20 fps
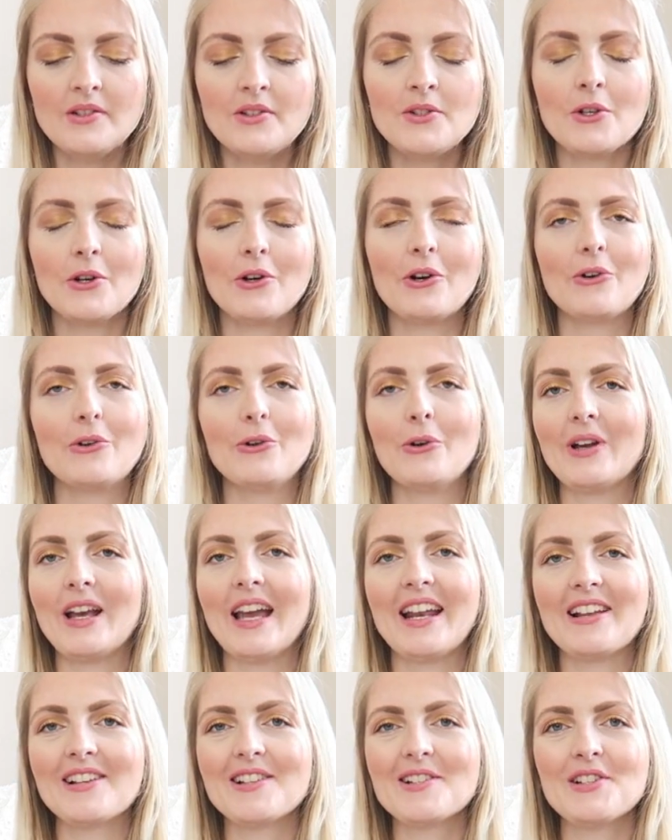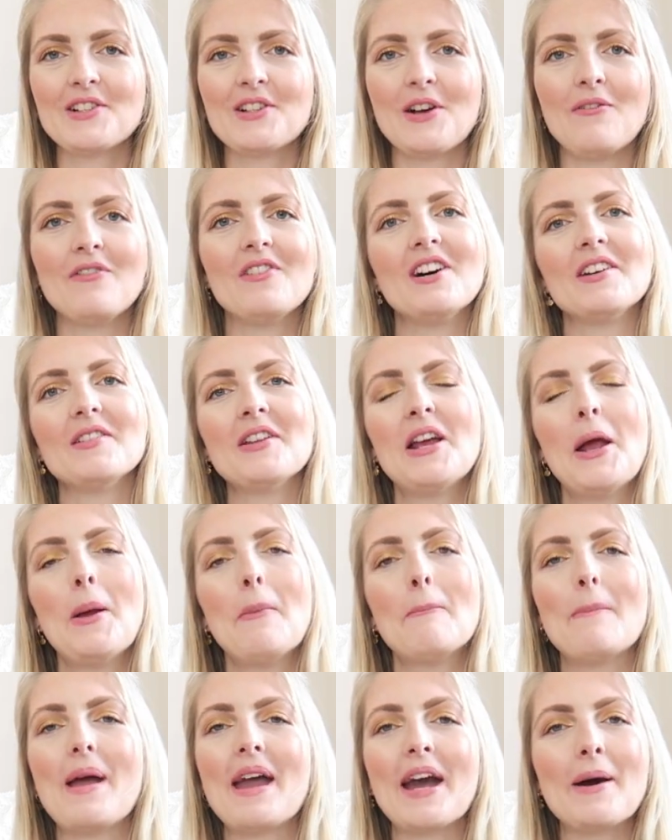So you can ask someone,
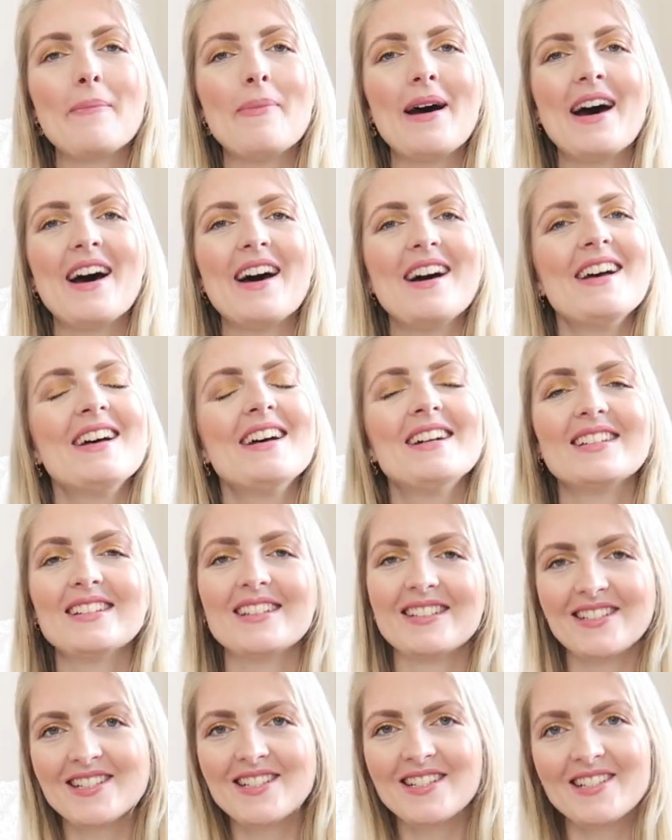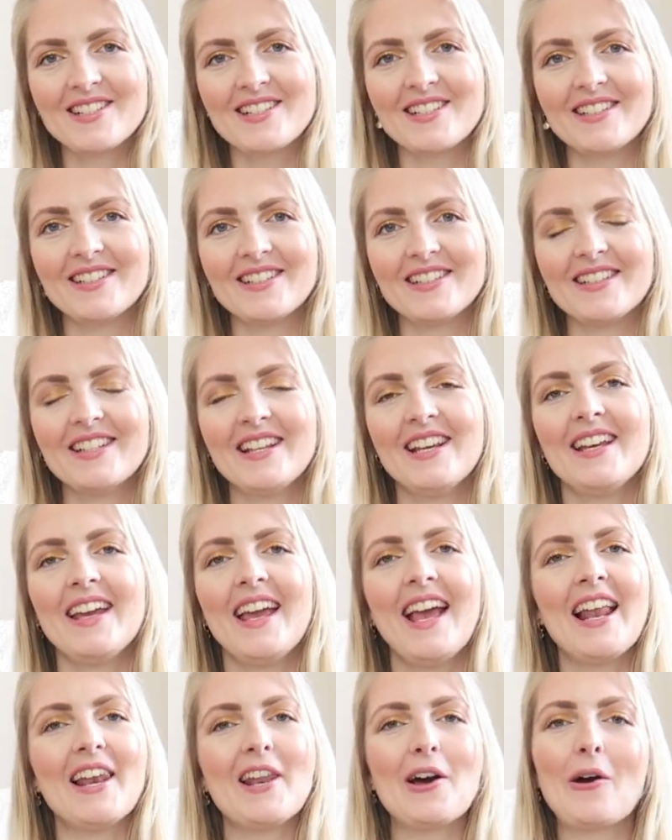merhaba, nasılsın,
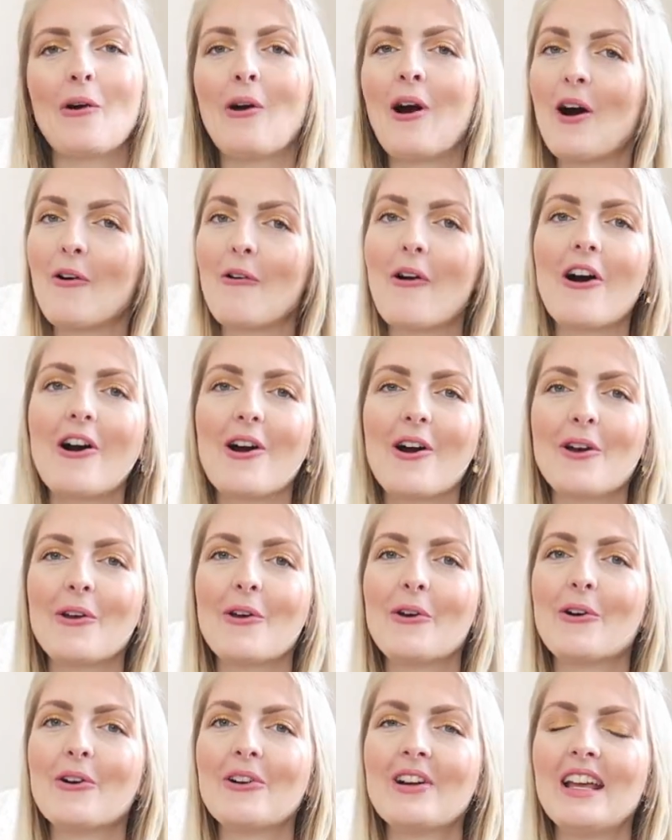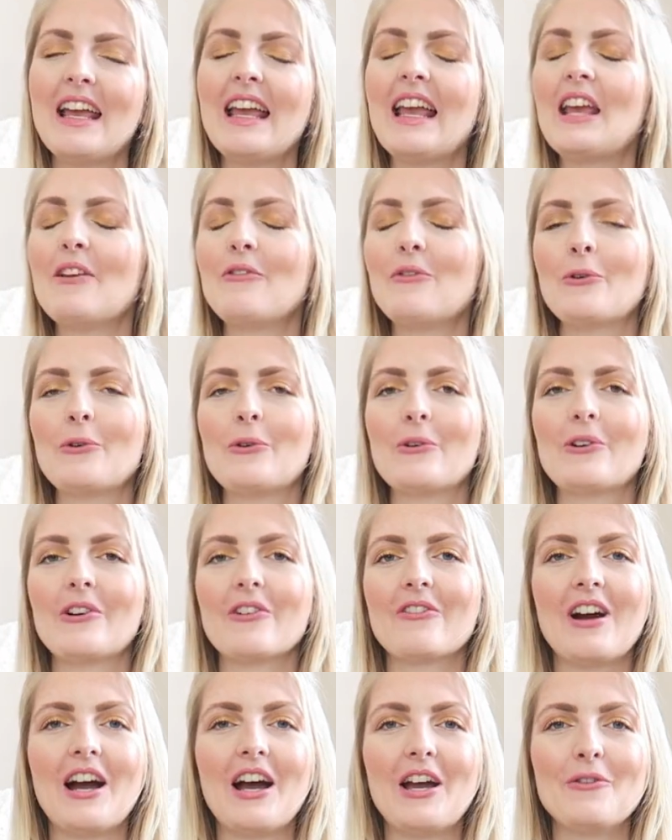hello, how are you, if you
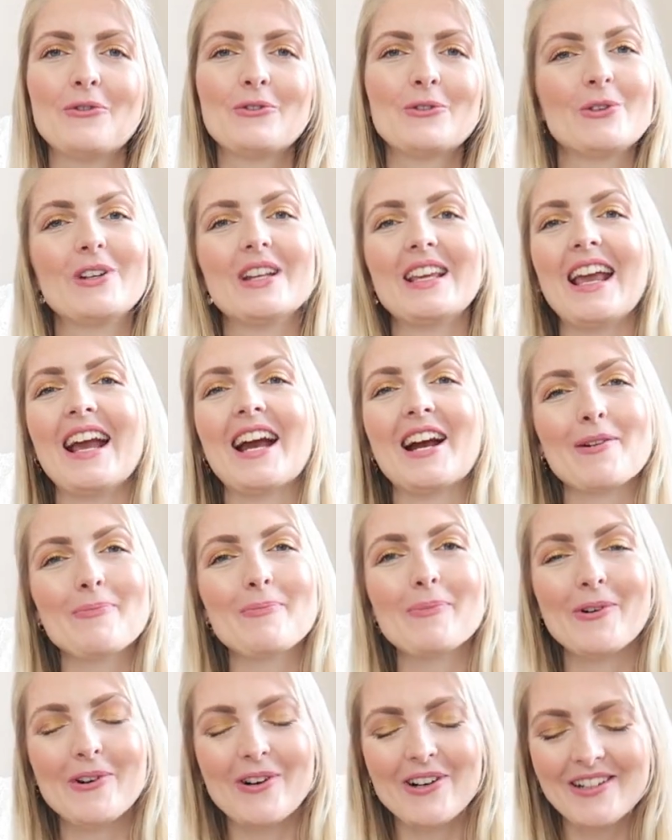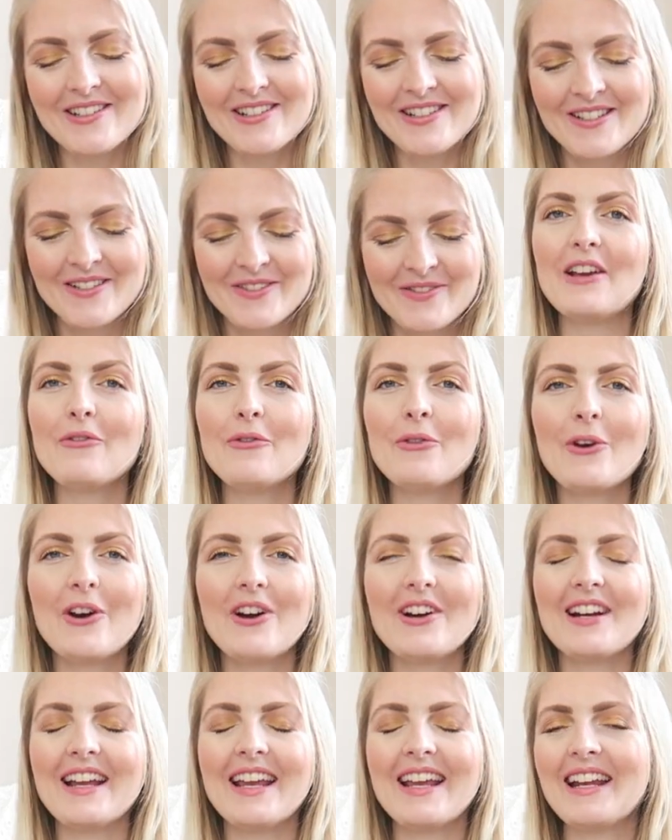arrive to the airport. If you
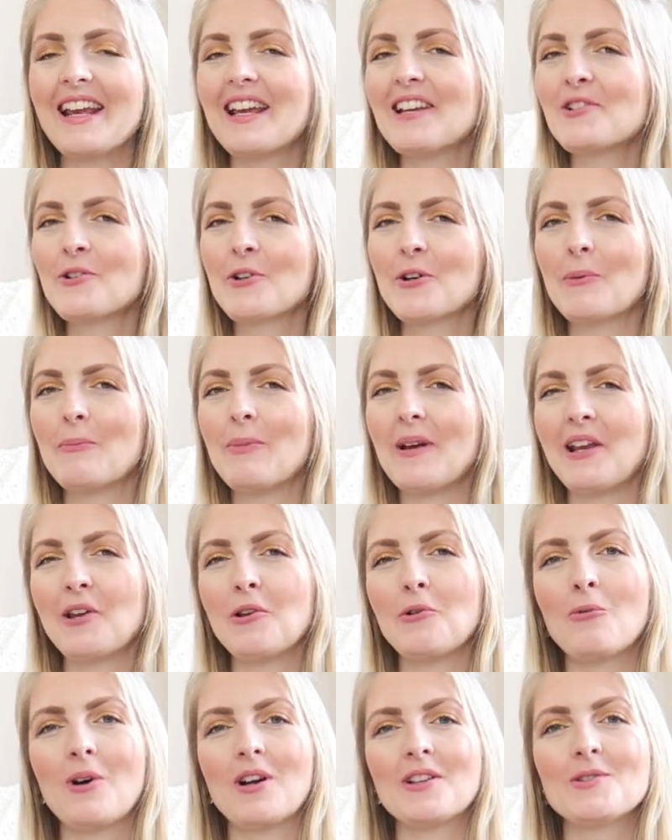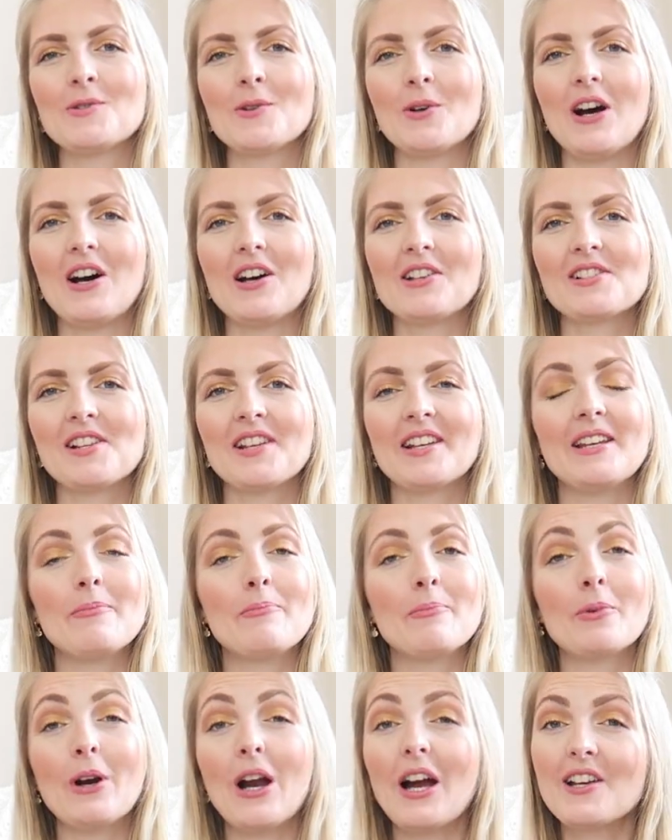are in a shop and you want to ask the
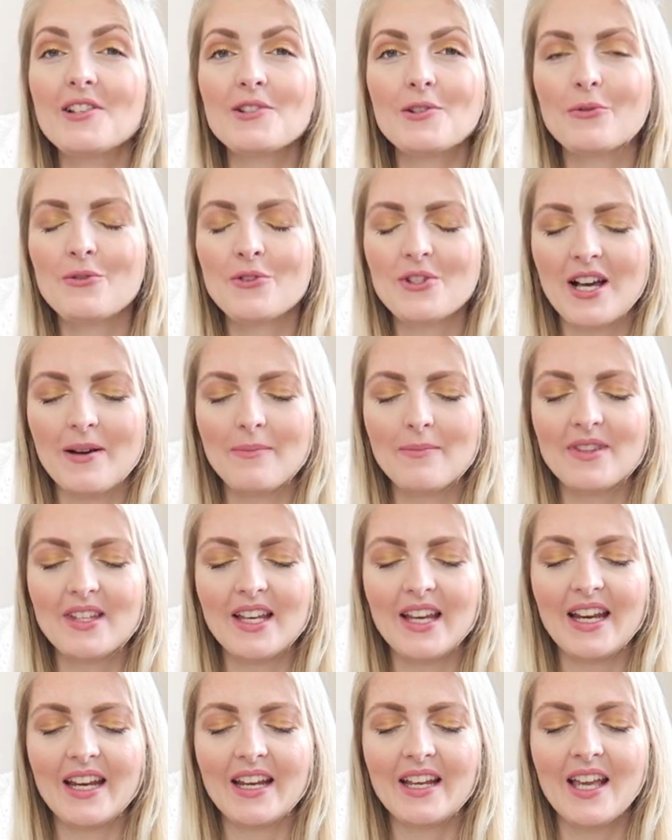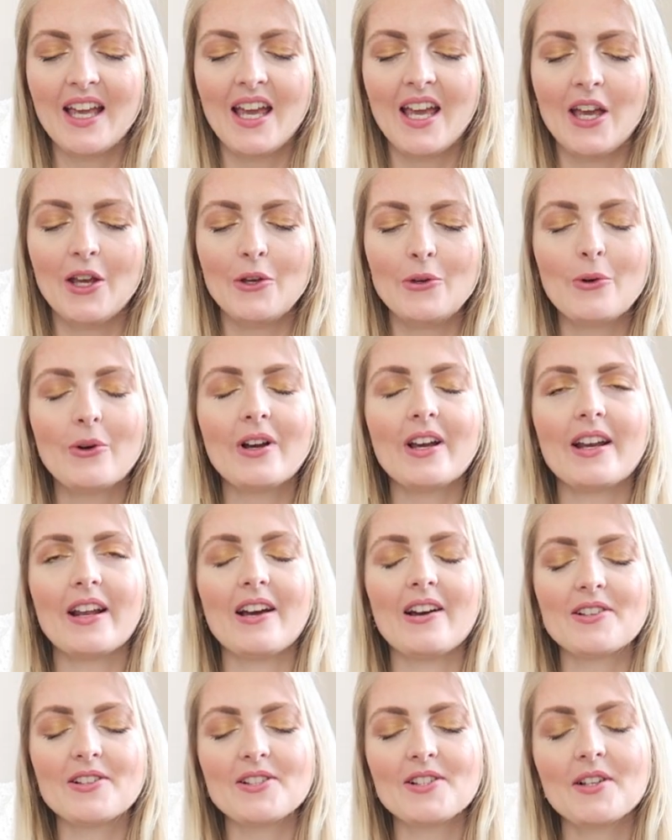price of something, you can
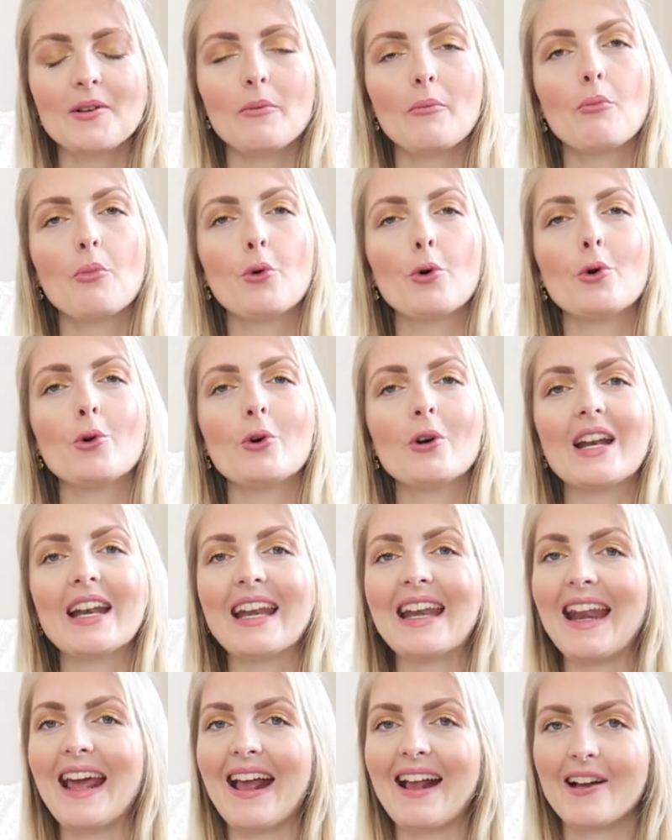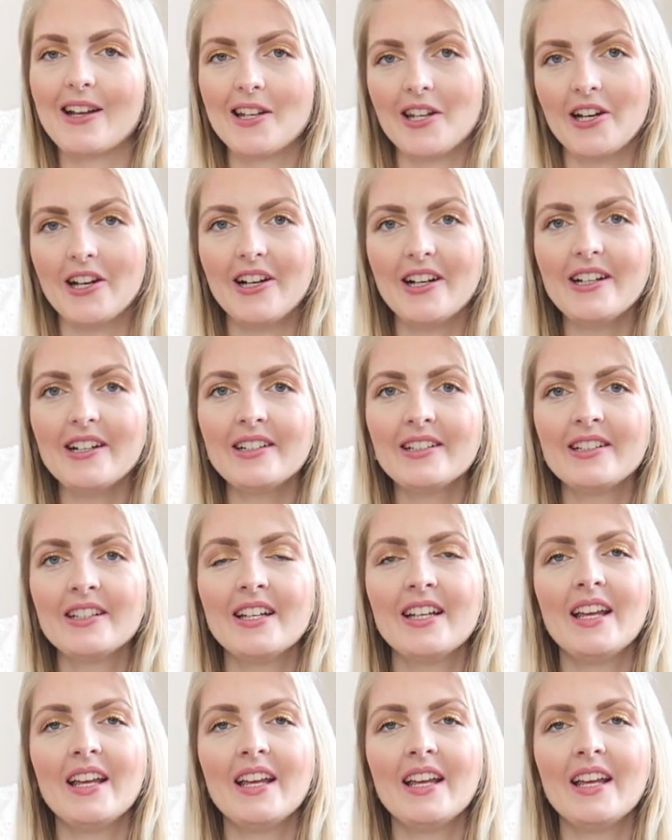ask bu ne kadar.